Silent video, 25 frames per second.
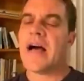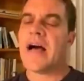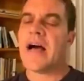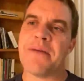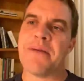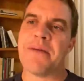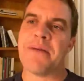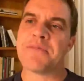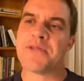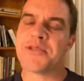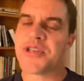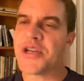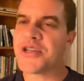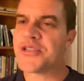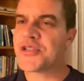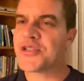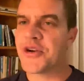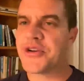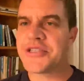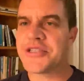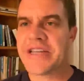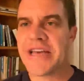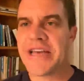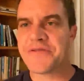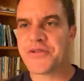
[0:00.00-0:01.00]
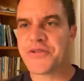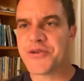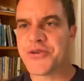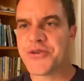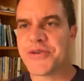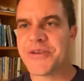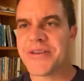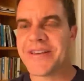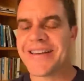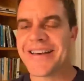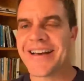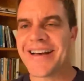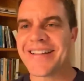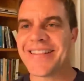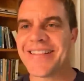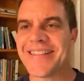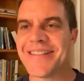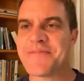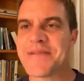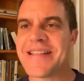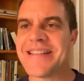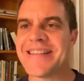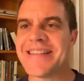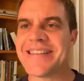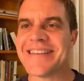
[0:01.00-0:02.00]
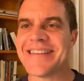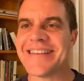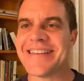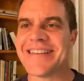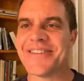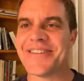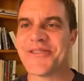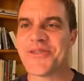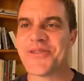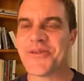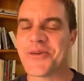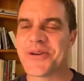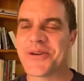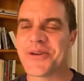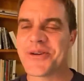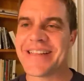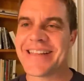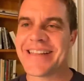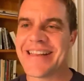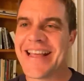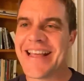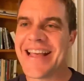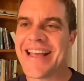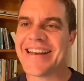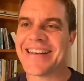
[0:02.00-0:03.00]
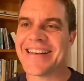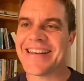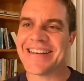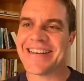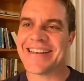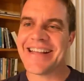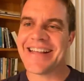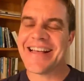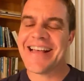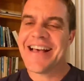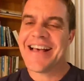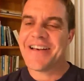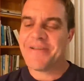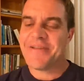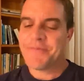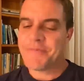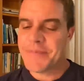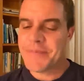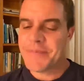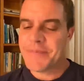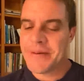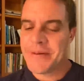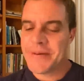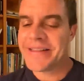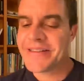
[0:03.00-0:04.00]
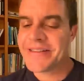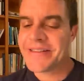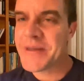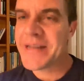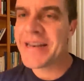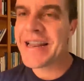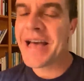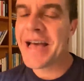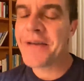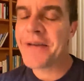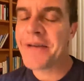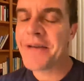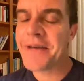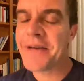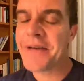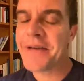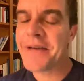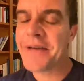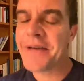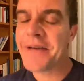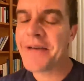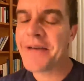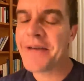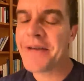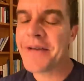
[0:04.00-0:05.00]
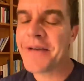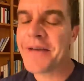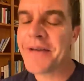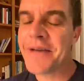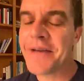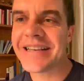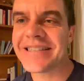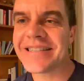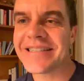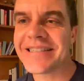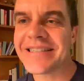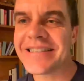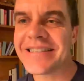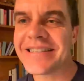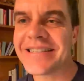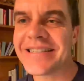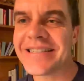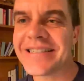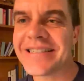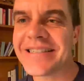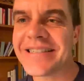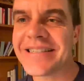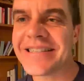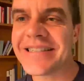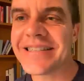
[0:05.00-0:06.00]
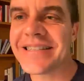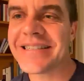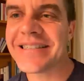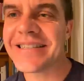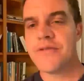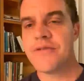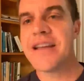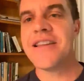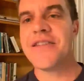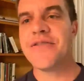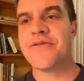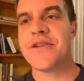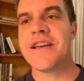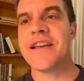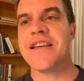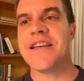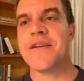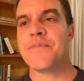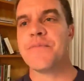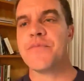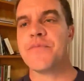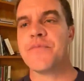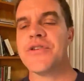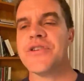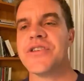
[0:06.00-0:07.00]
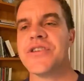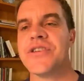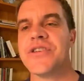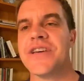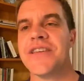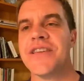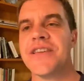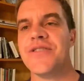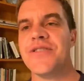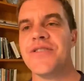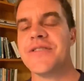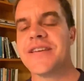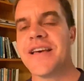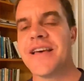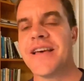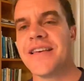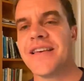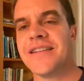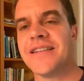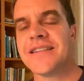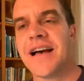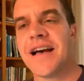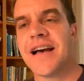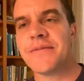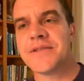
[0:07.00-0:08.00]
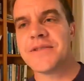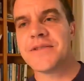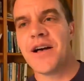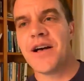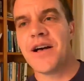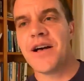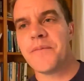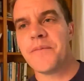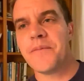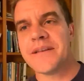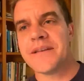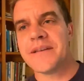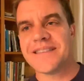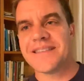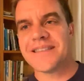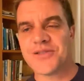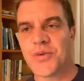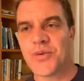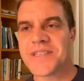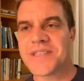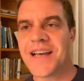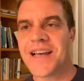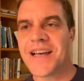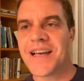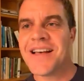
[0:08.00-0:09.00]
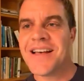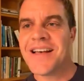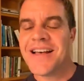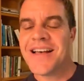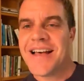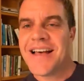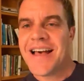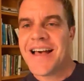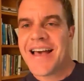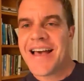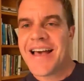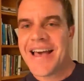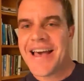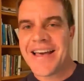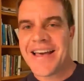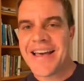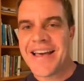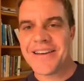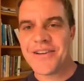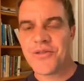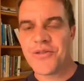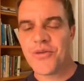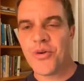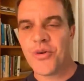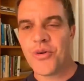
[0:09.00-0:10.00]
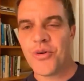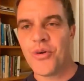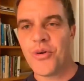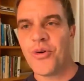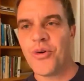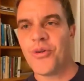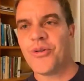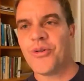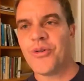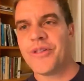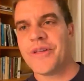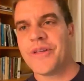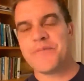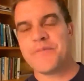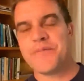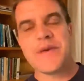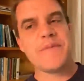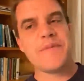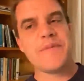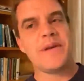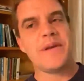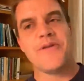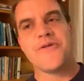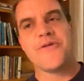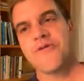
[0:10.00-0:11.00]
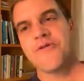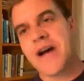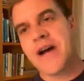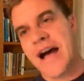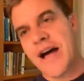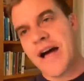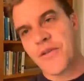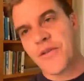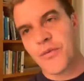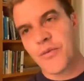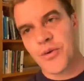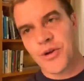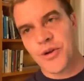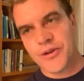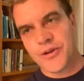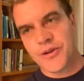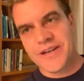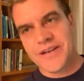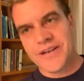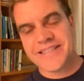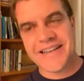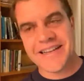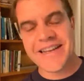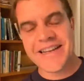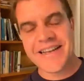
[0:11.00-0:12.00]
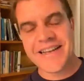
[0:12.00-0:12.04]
so sorry to have to cut the meeting short and end it. It's been absolutely fantastic. I really, really appreciate you taking time to help us with SORSSA and all the people around the world who are listening.